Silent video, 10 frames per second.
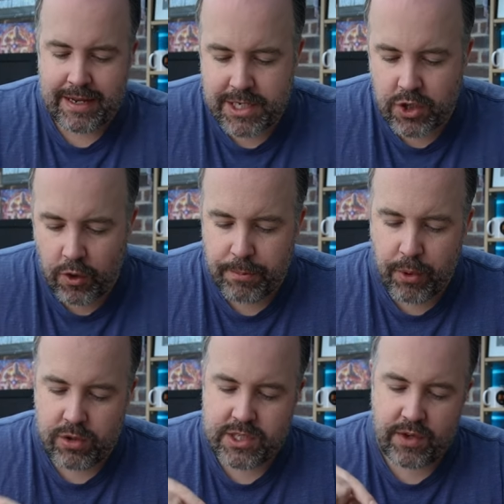But it's got the
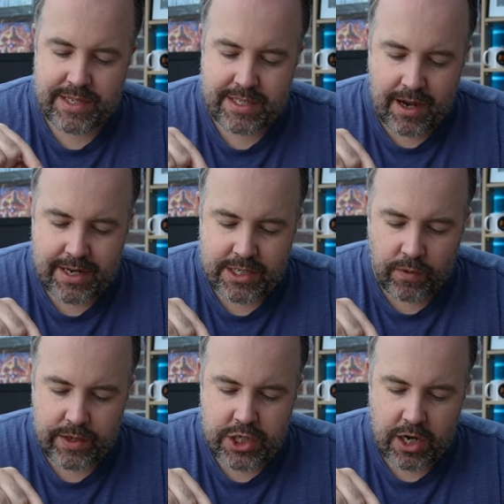ports on the side. It's
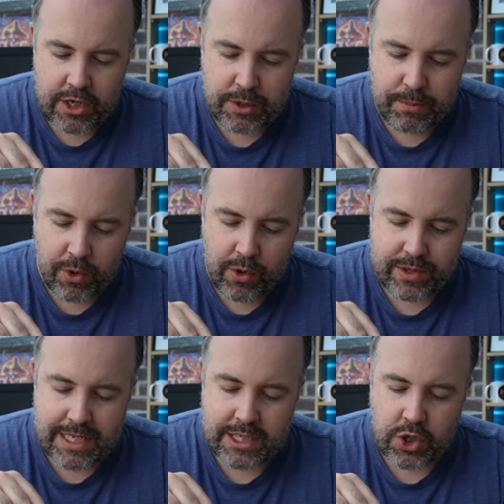got the charging
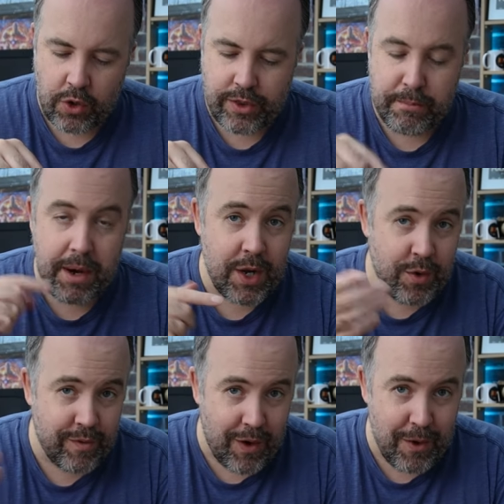port. It's got the
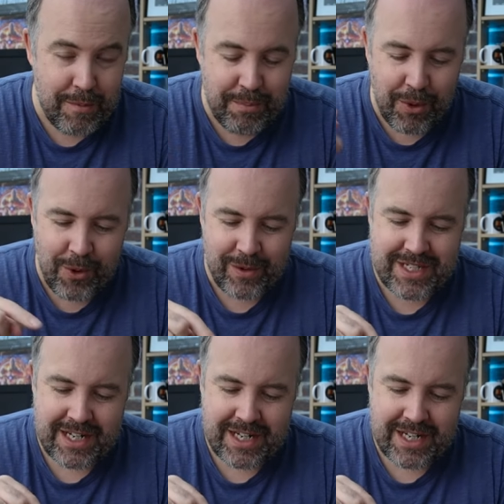microphone port.